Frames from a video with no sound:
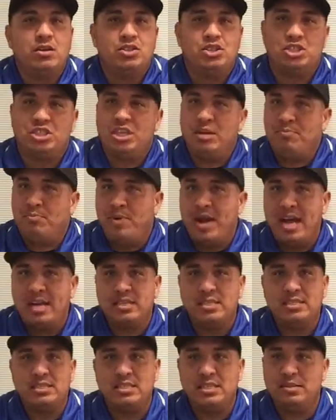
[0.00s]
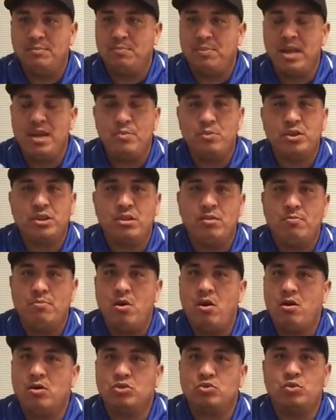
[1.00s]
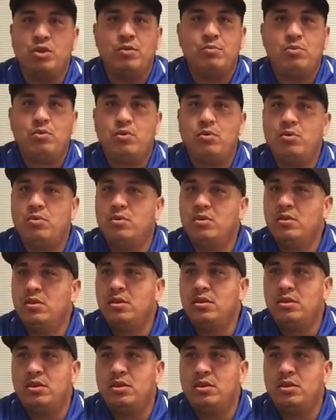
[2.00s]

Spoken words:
Just keep practicing, play with the ball, dribble,